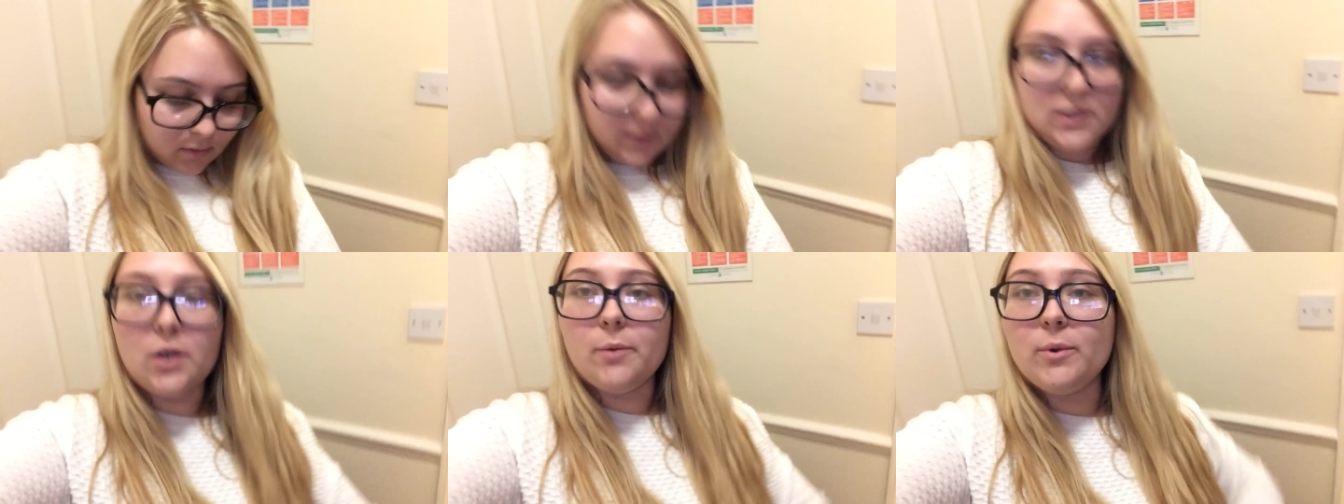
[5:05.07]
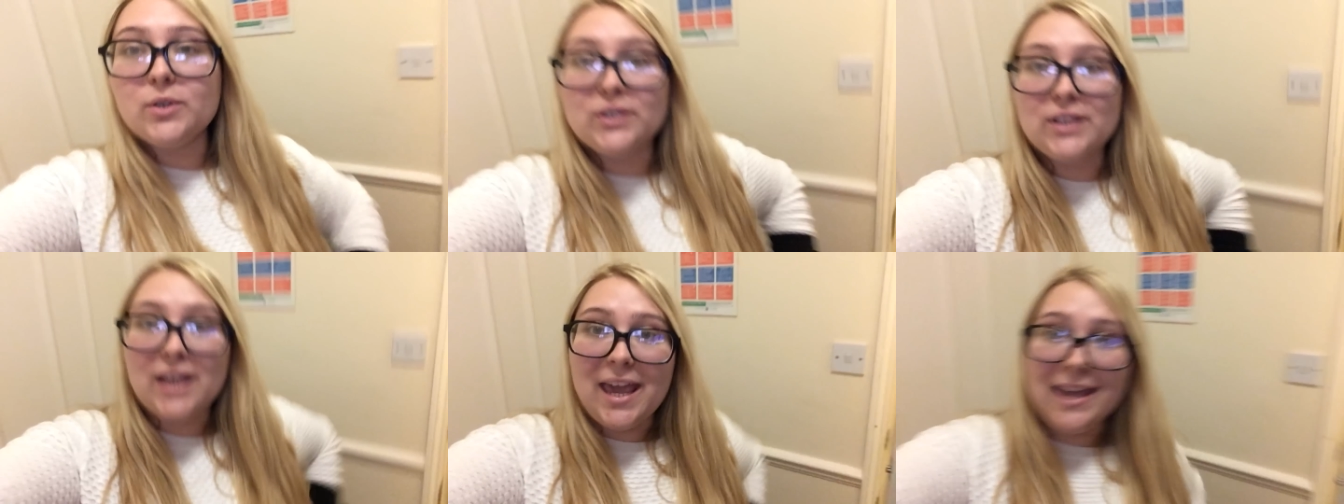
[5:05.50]
it's
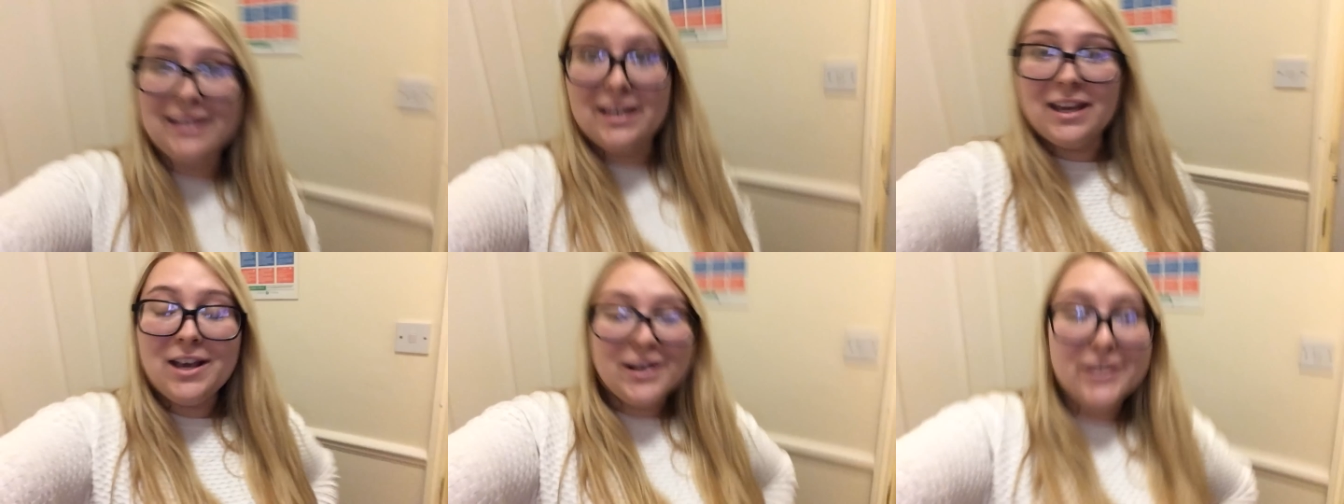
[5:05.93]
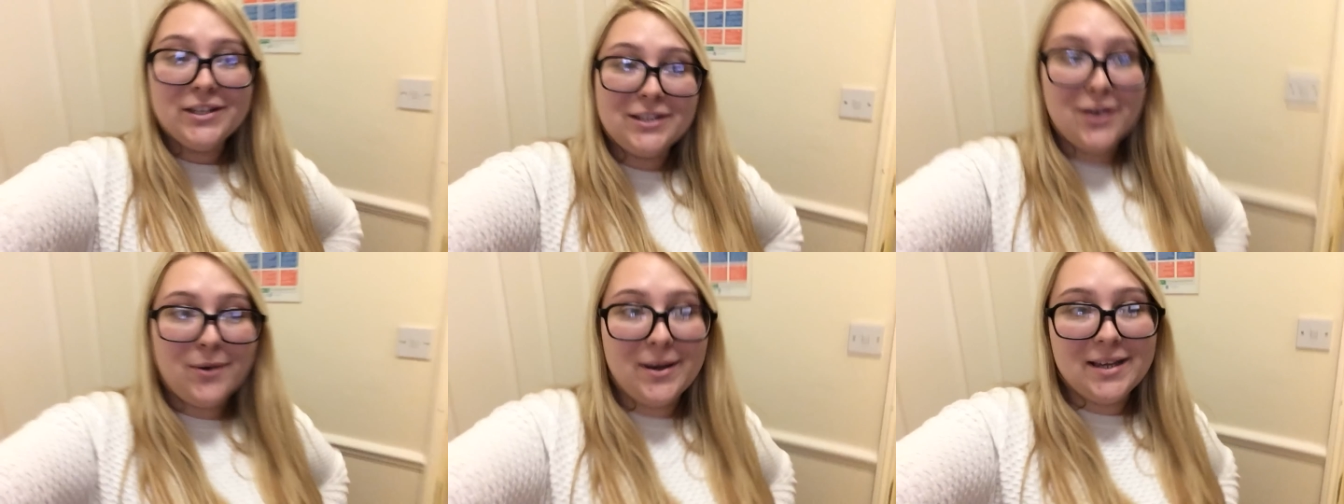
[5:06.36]
almost 8
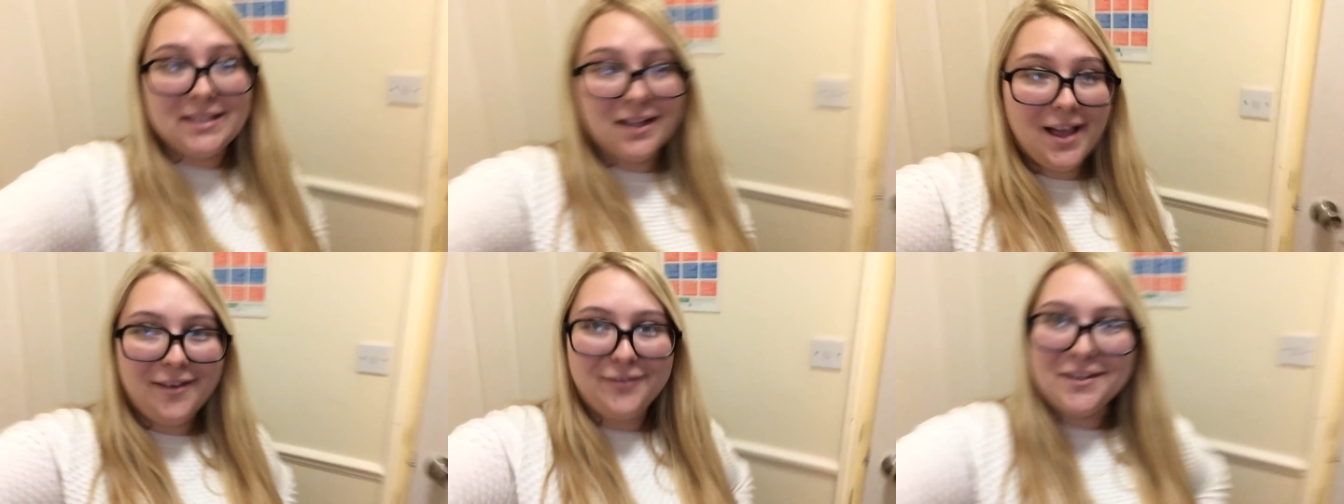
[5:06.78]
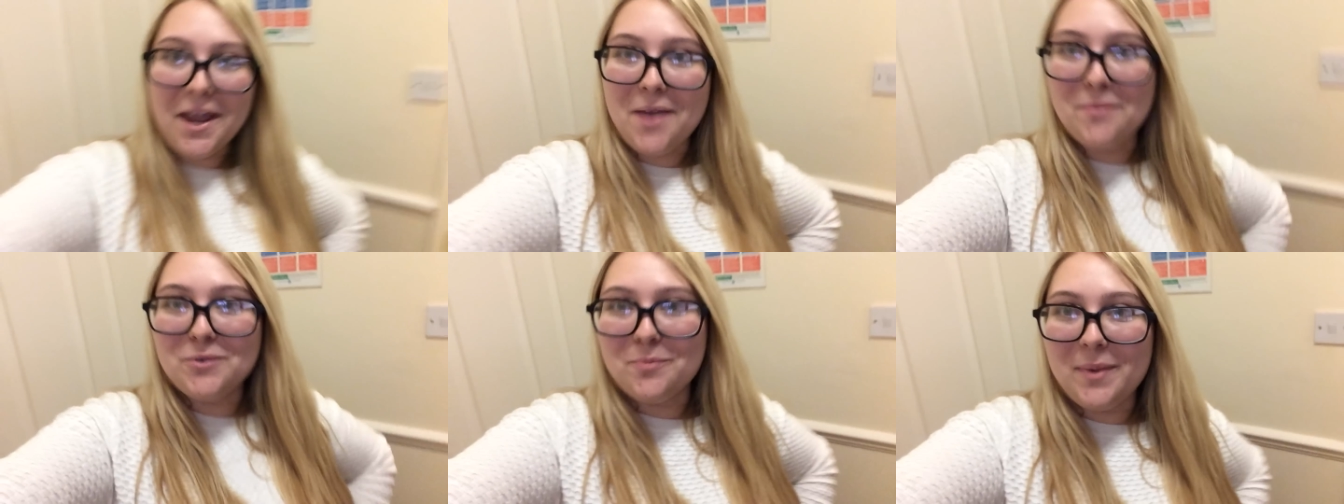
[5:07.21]
so I still have
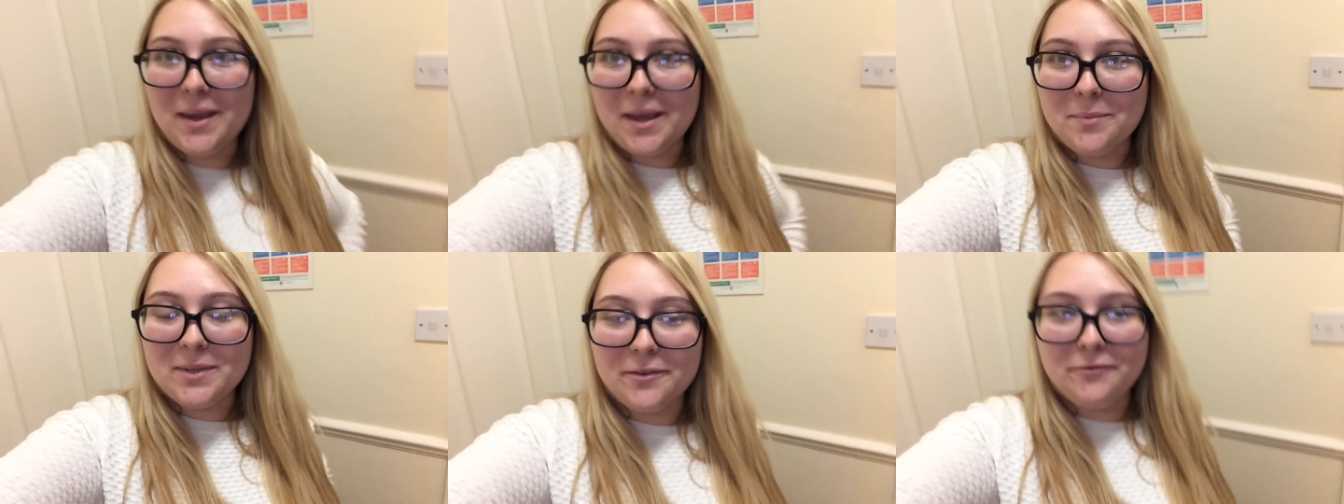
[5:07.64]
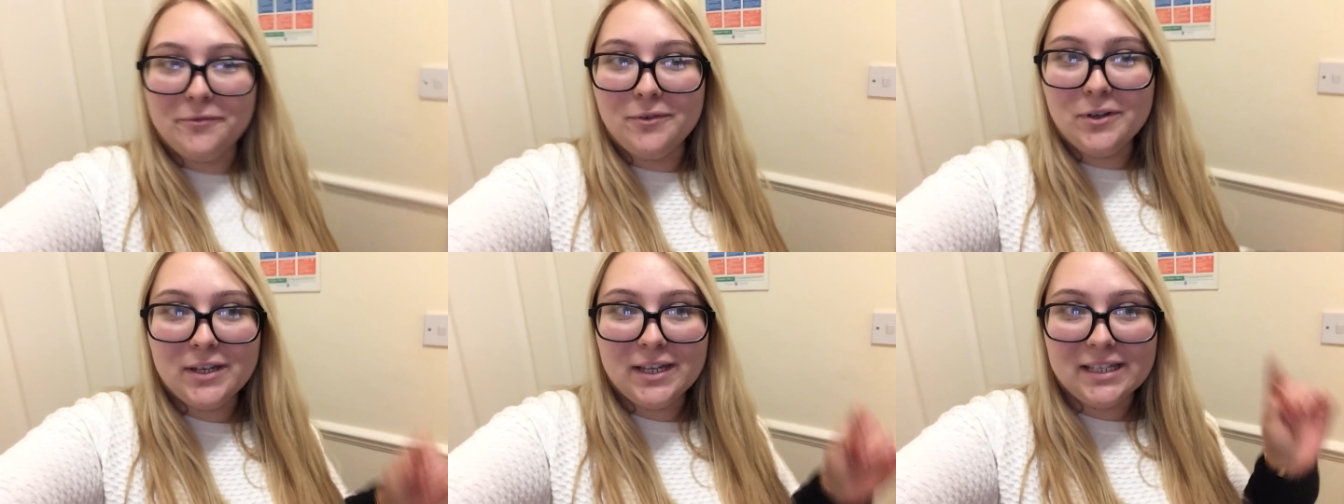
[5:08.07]
time to pick up some
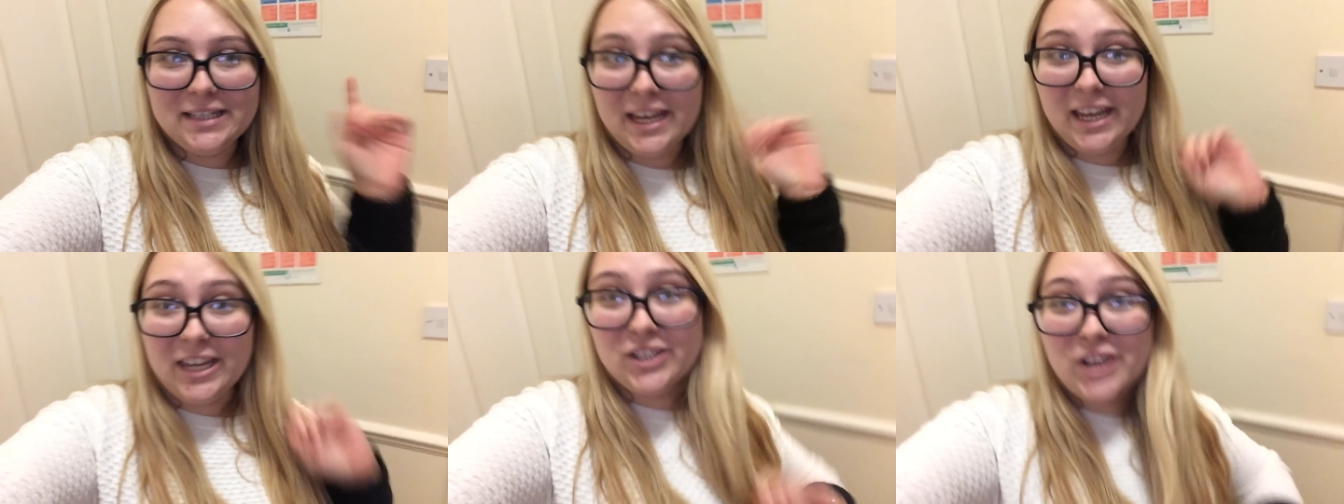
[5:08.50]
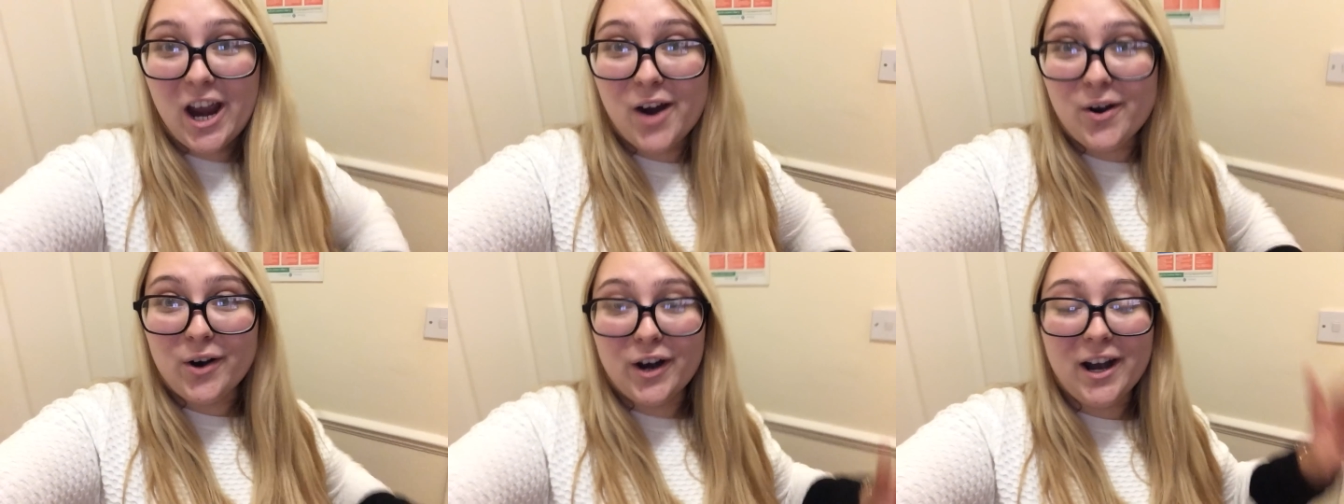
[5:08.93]
food and take a
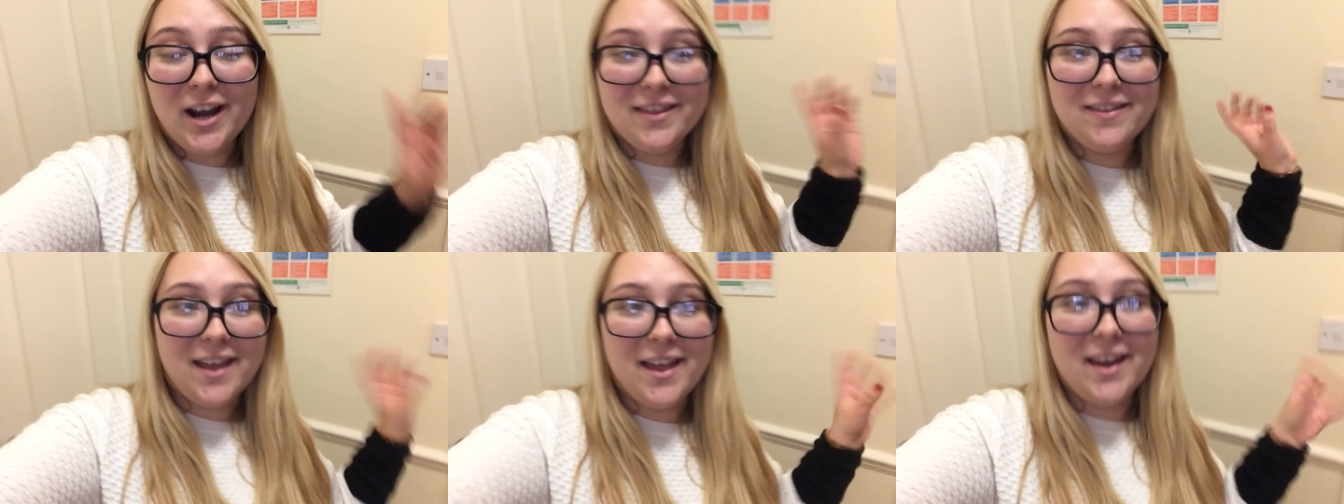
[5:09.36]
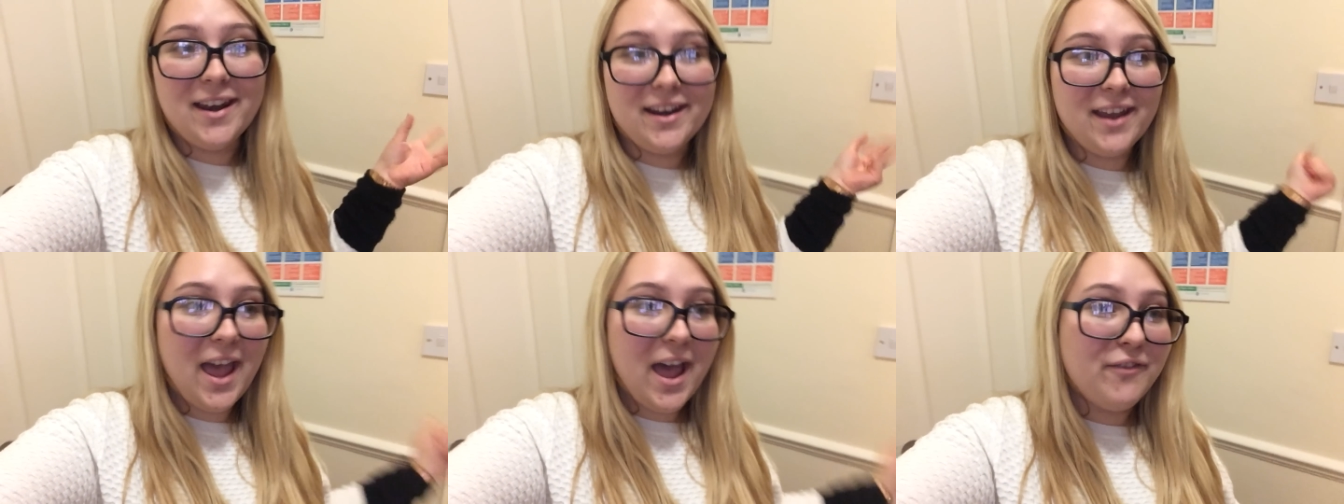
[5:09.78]
shower and
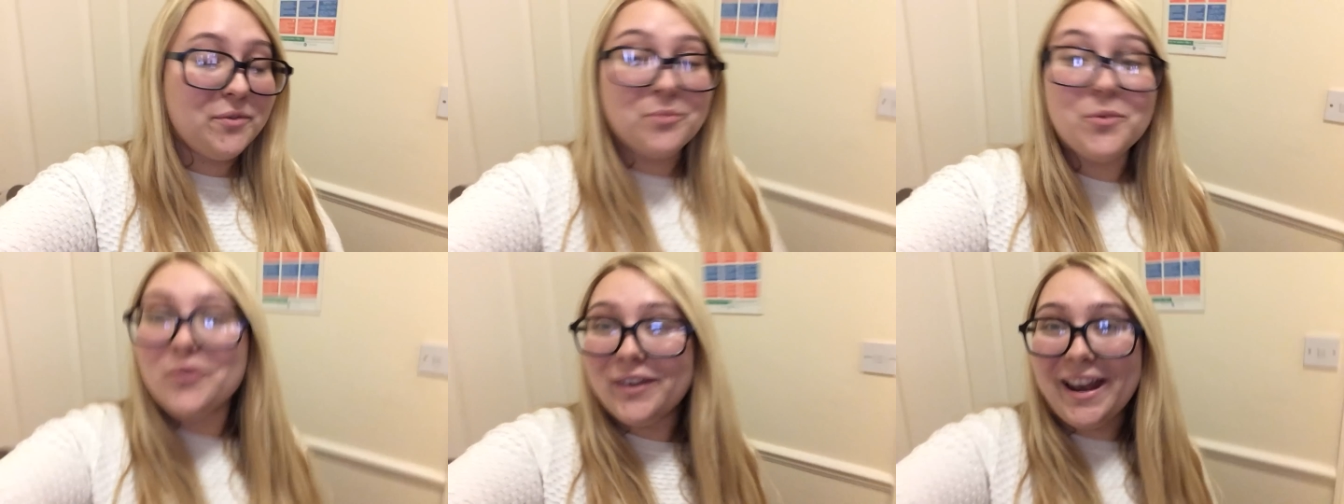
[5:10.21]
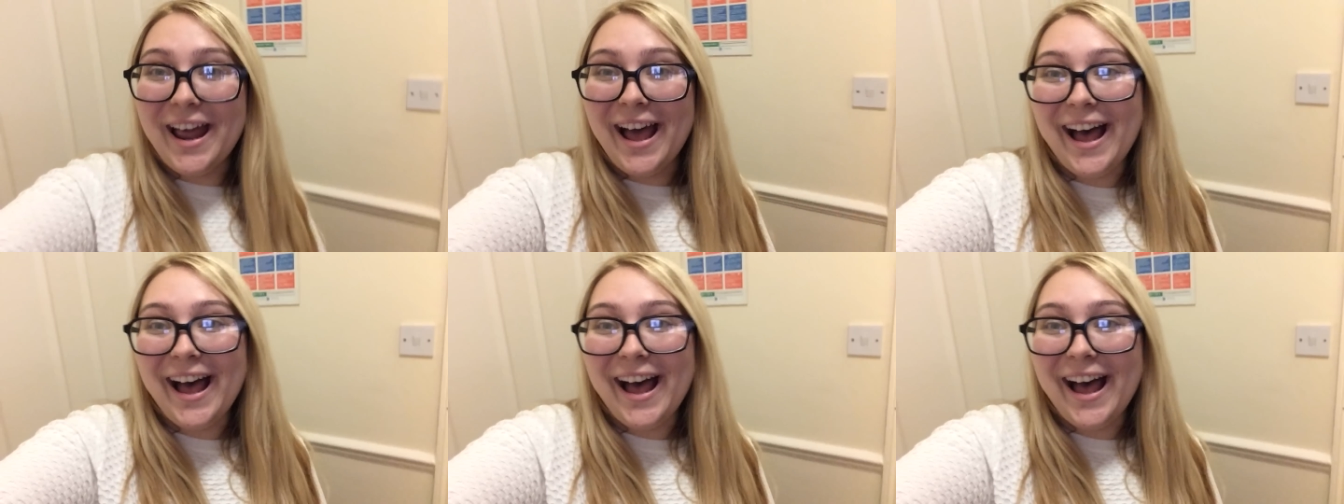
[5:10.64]
then have a movie